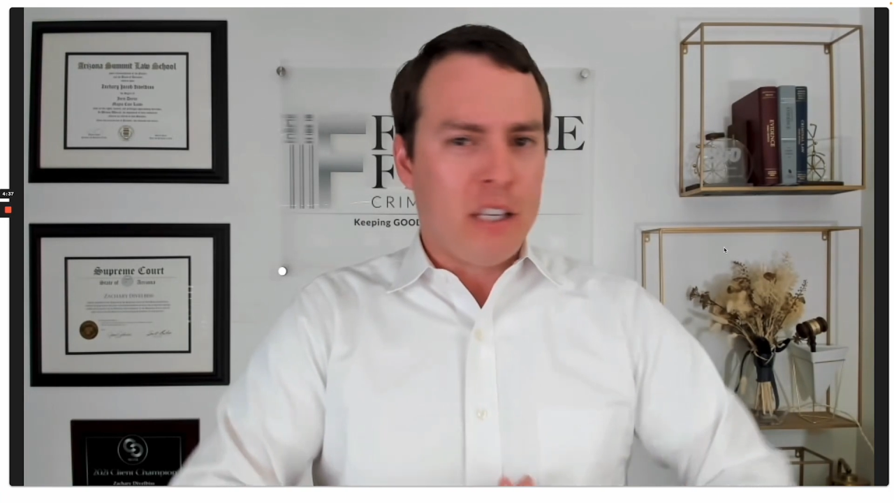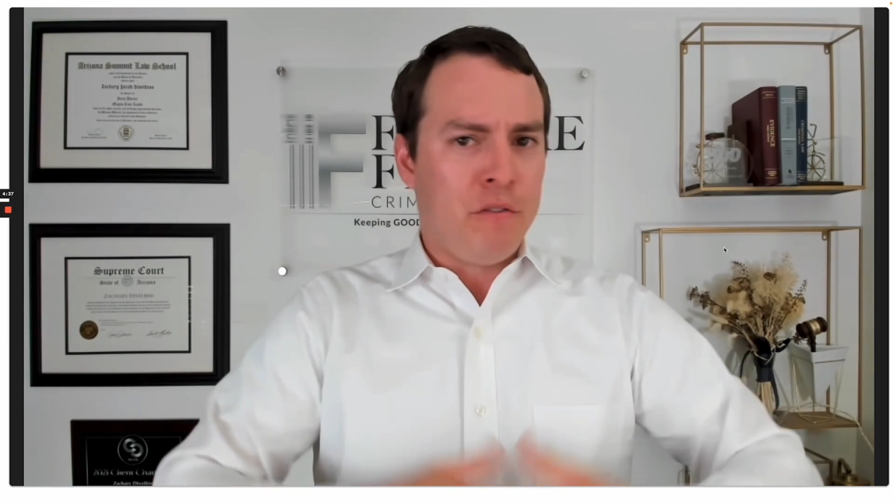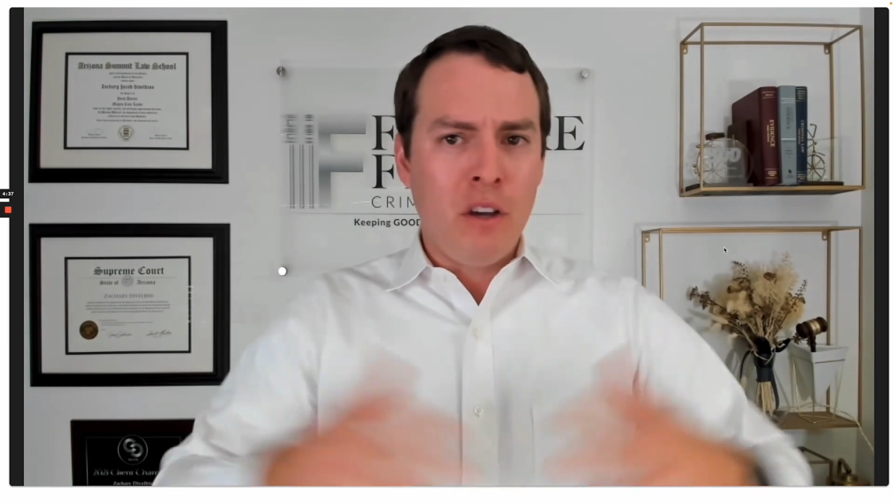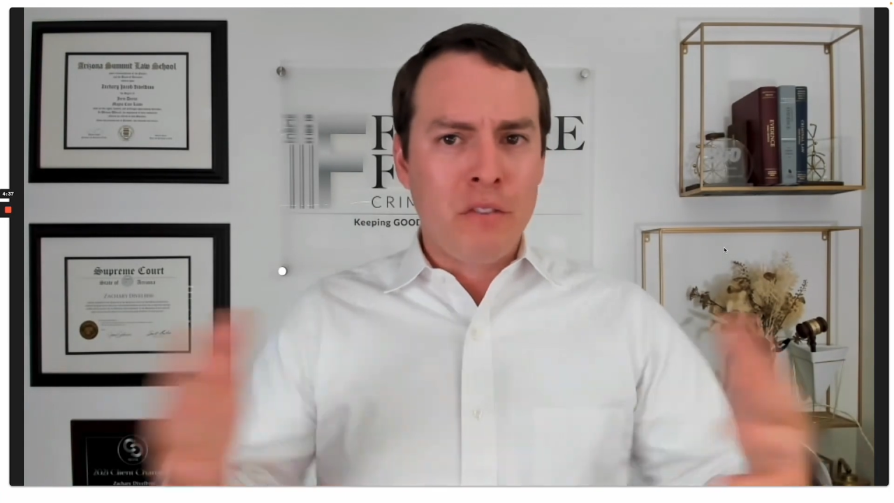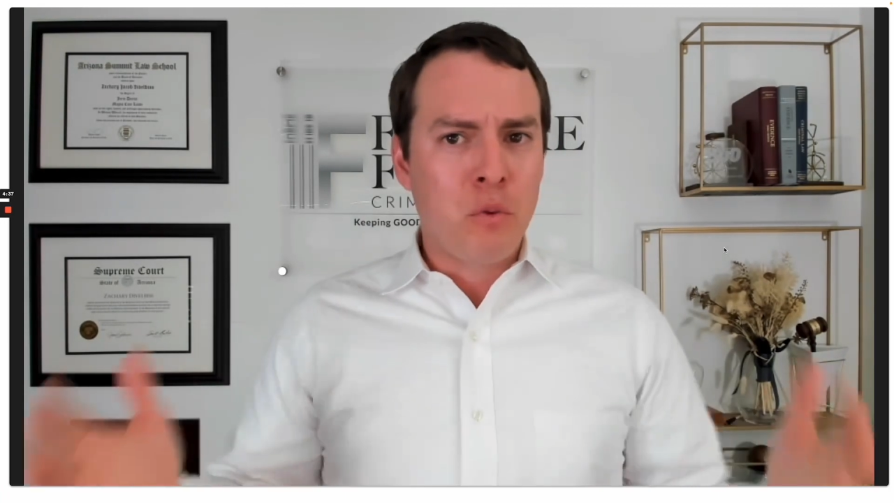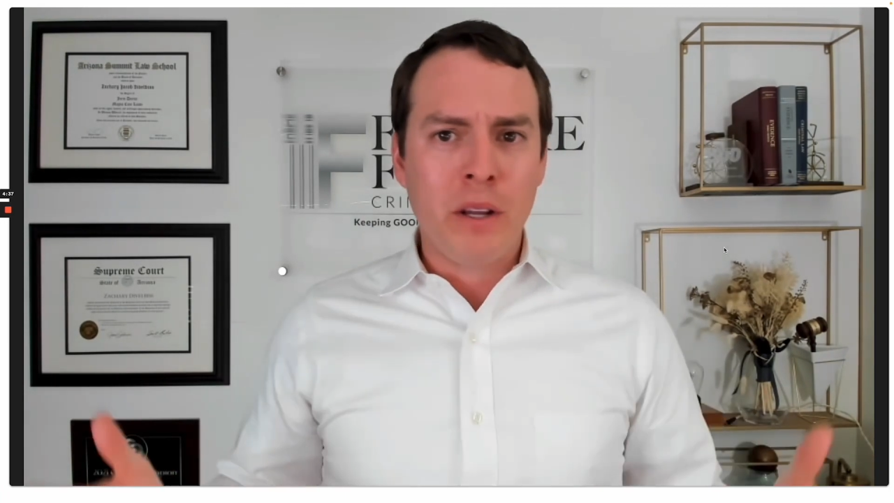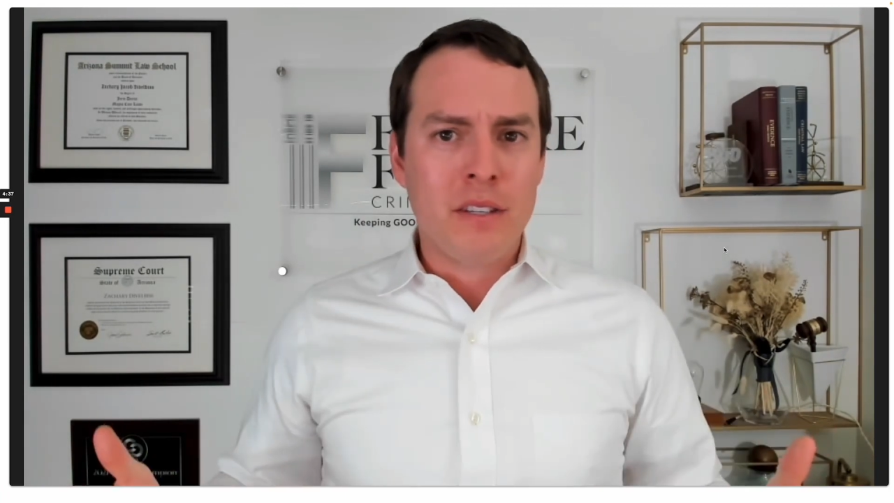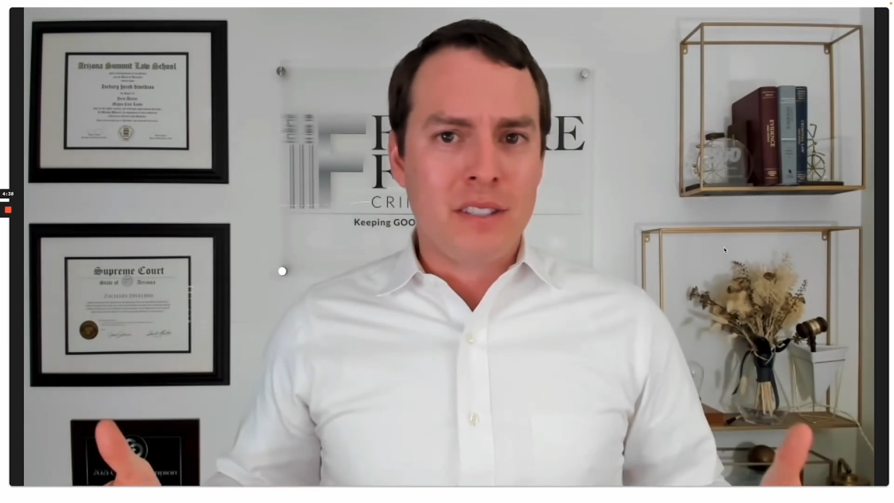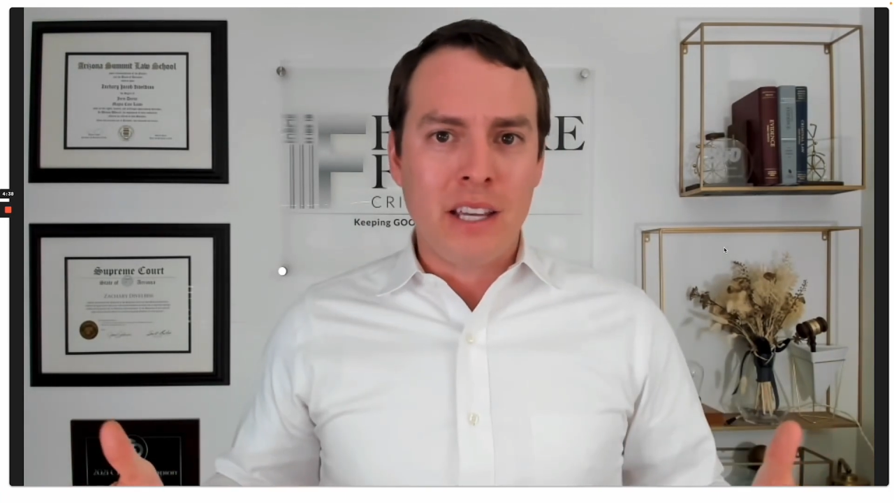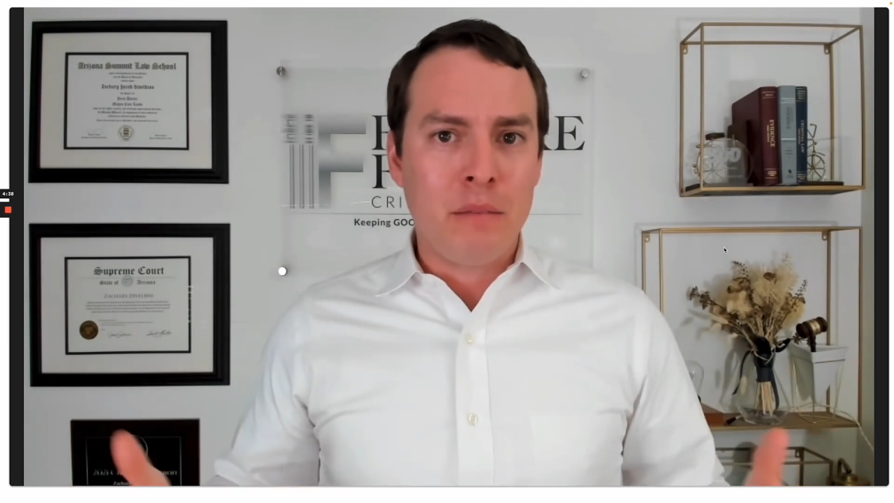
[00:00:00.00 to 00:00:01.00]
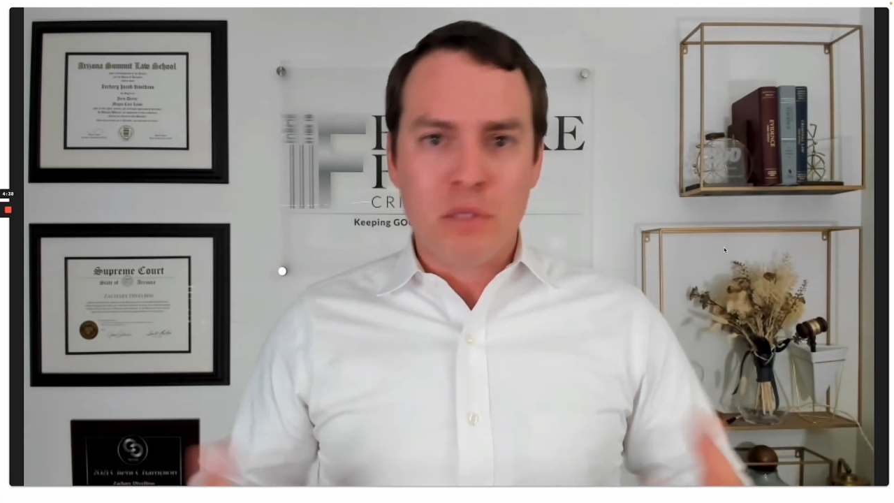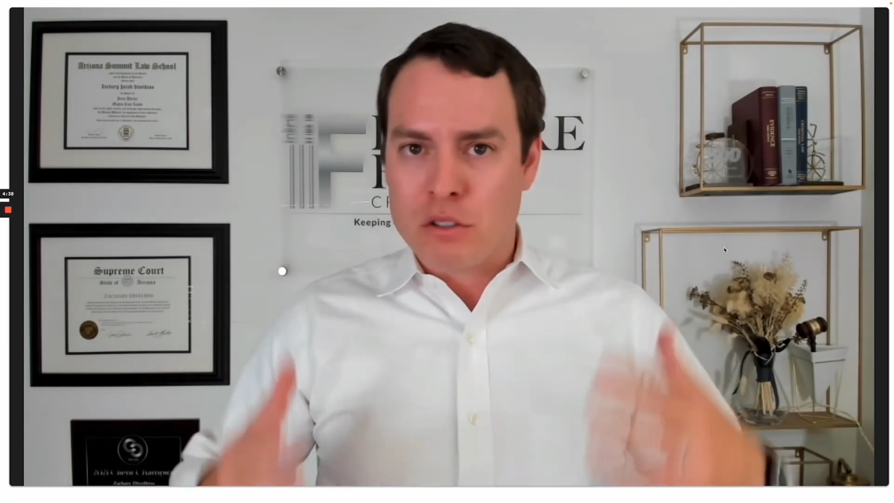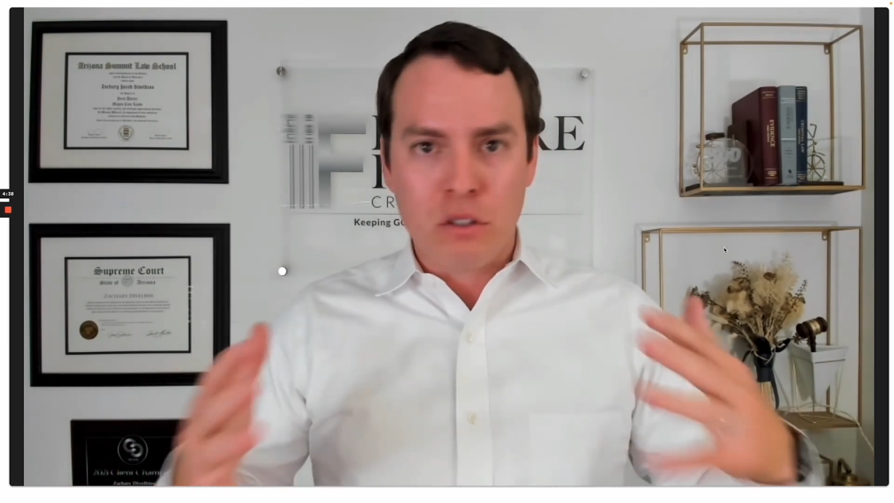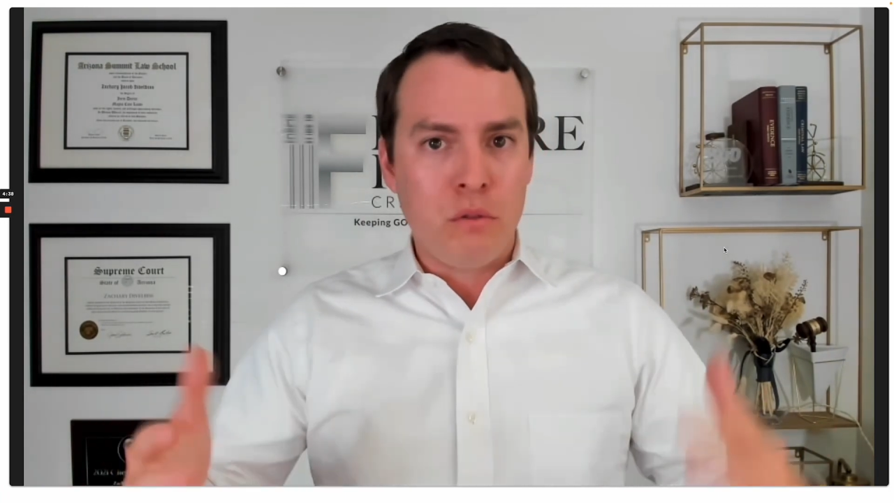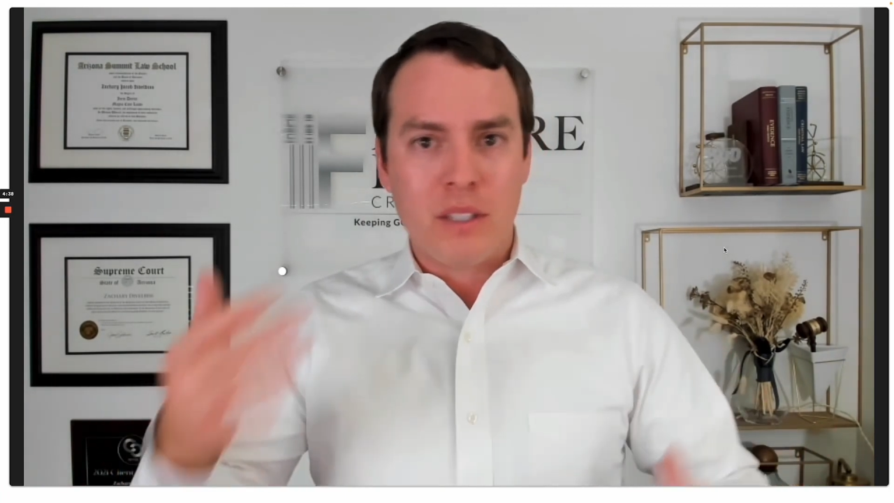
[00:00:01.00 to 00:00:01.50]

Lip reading: If you have to wear the same suit,